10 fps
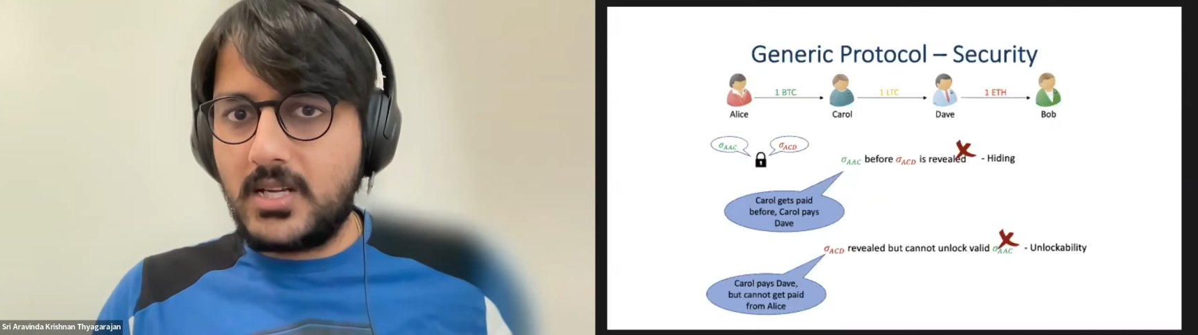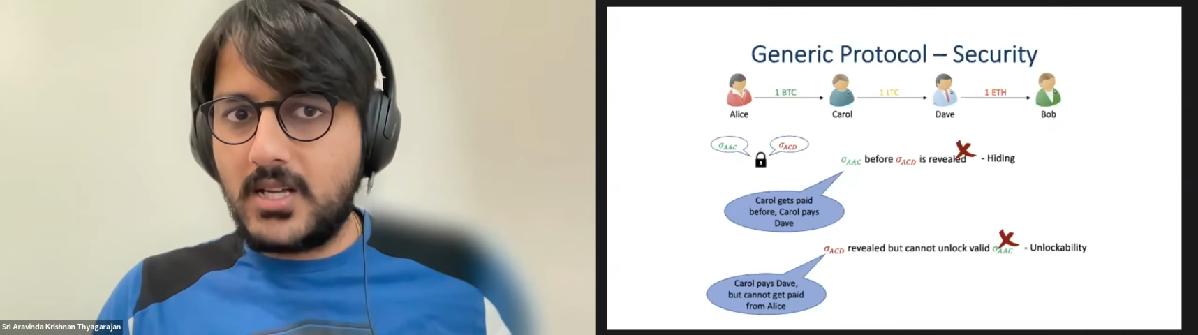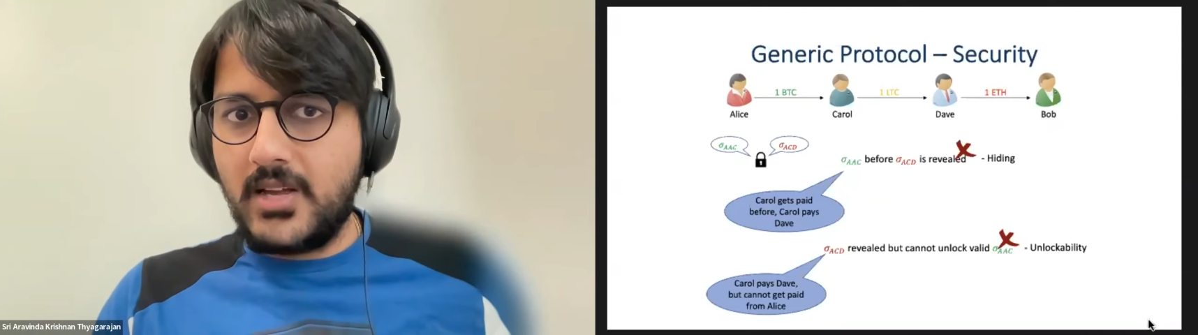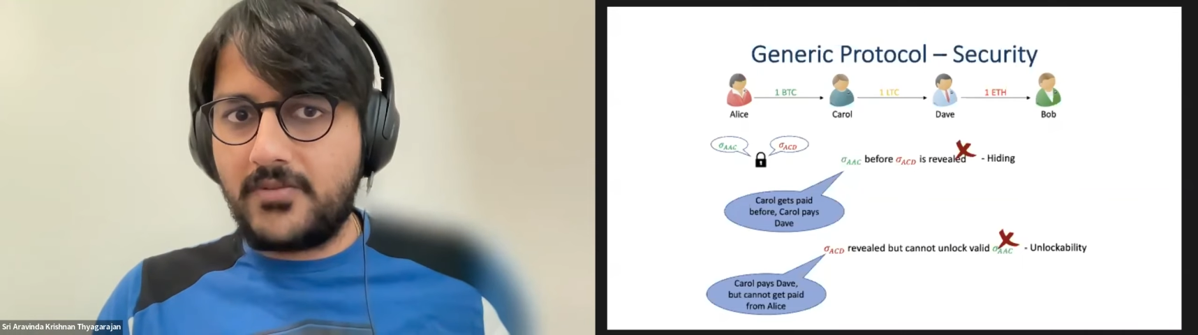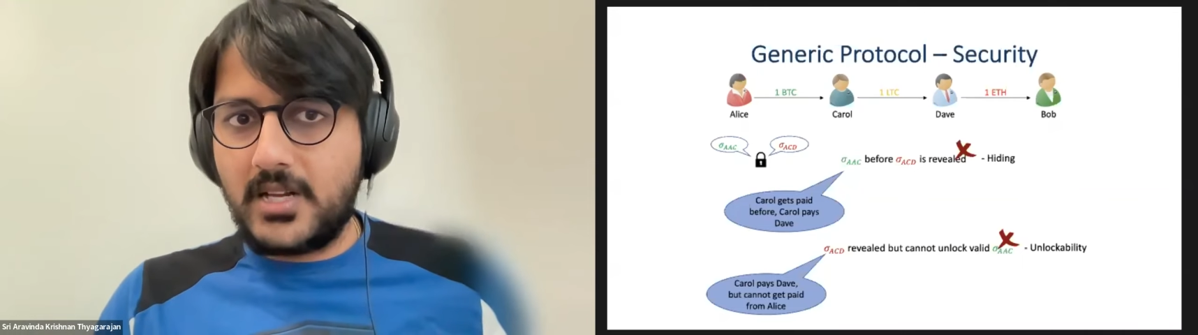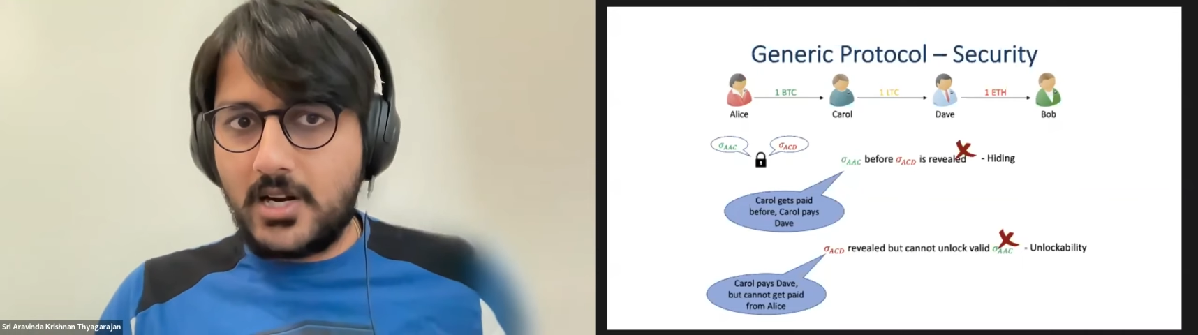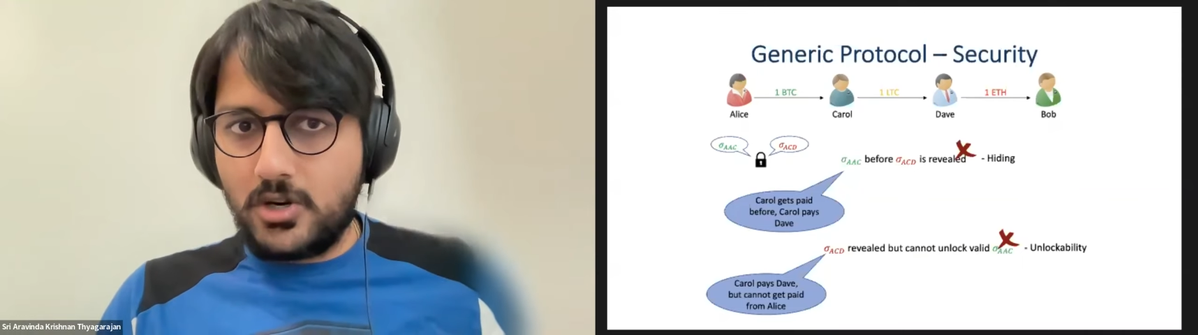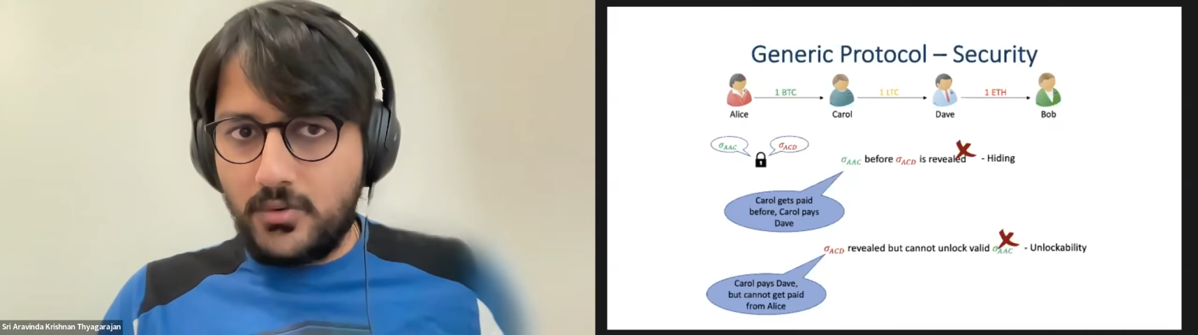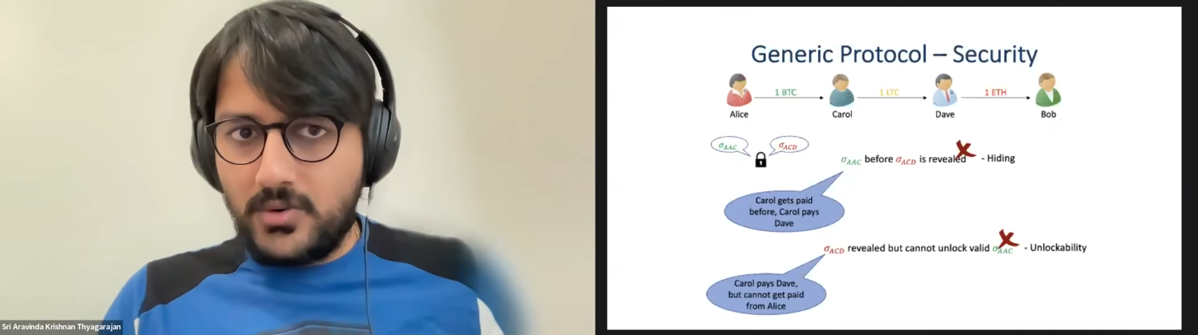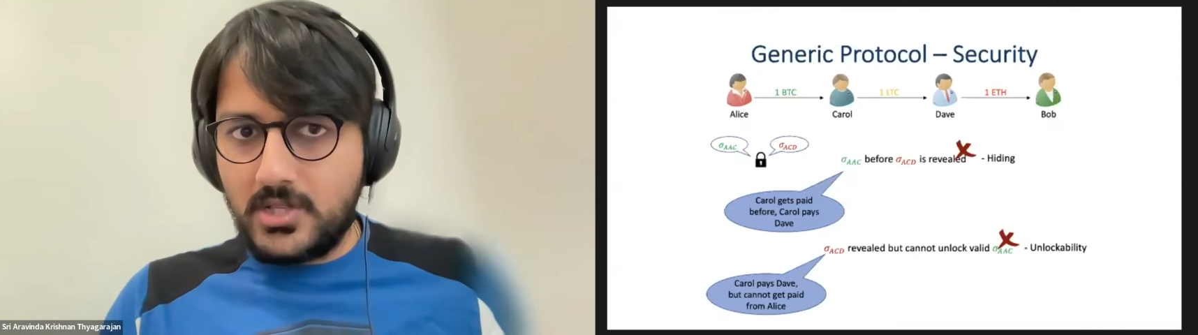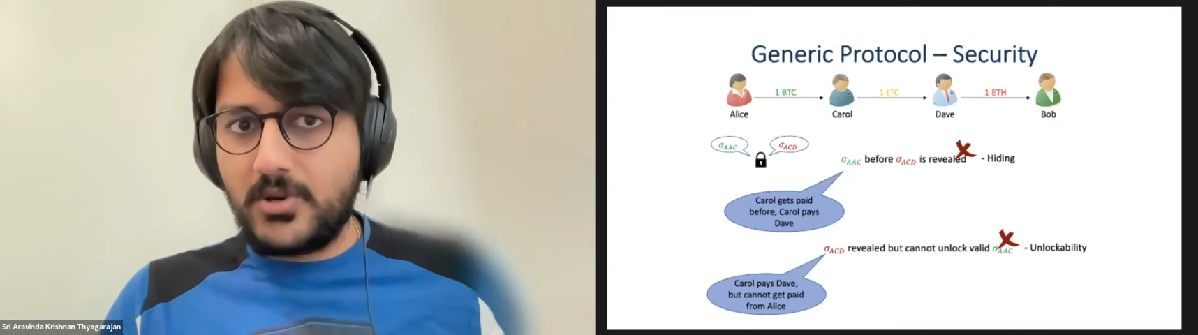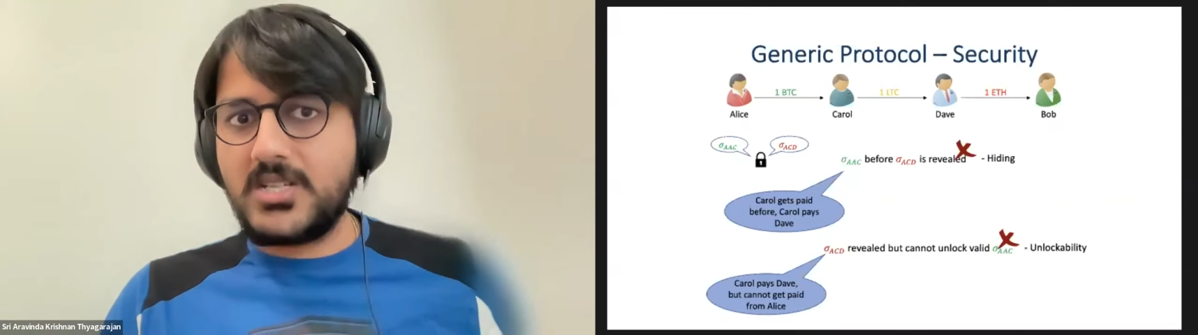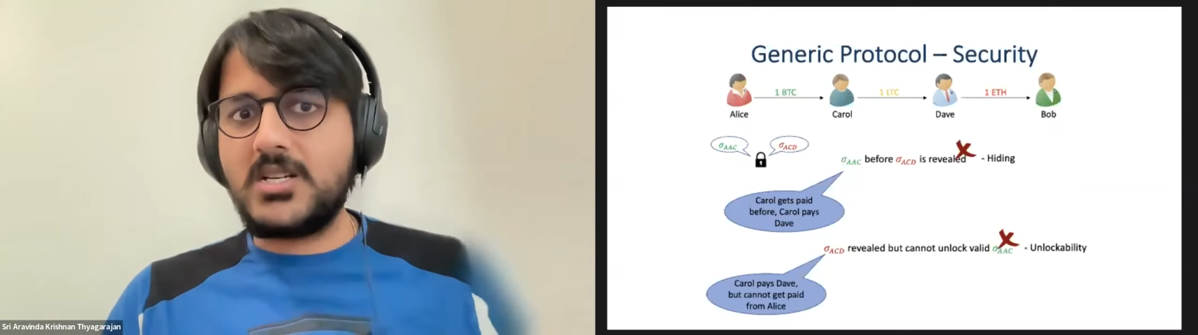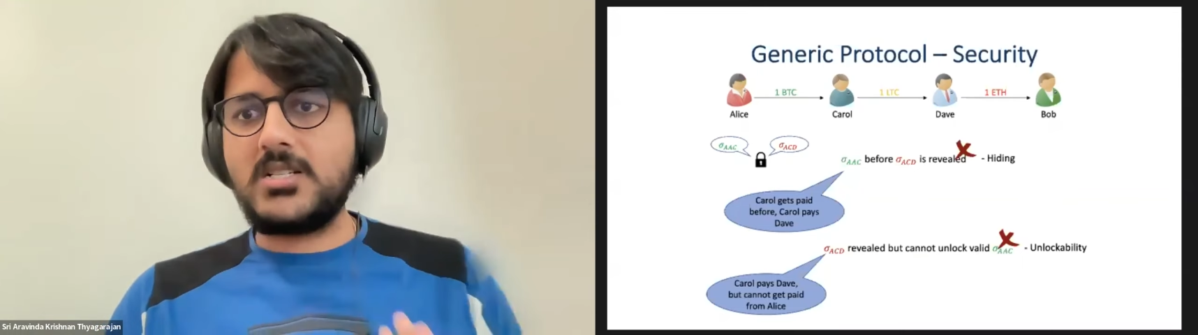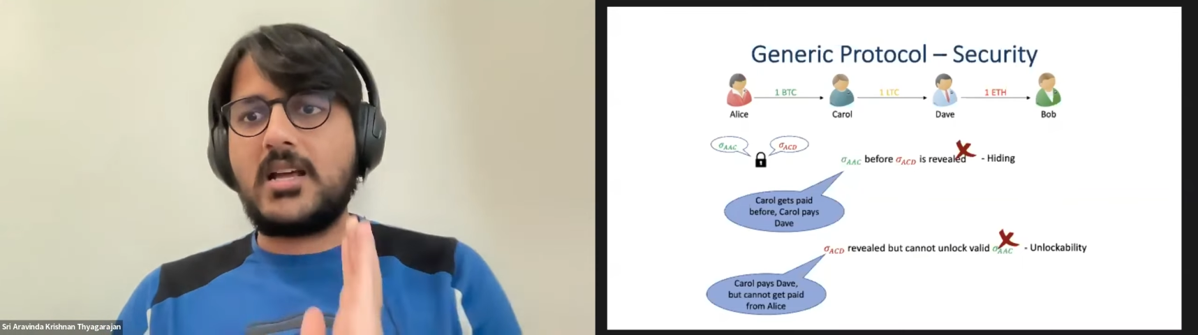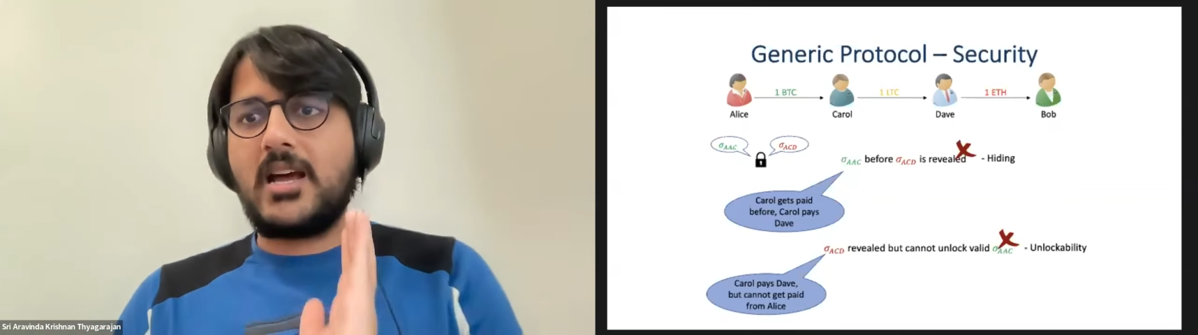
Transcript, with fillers: if there are no further questions,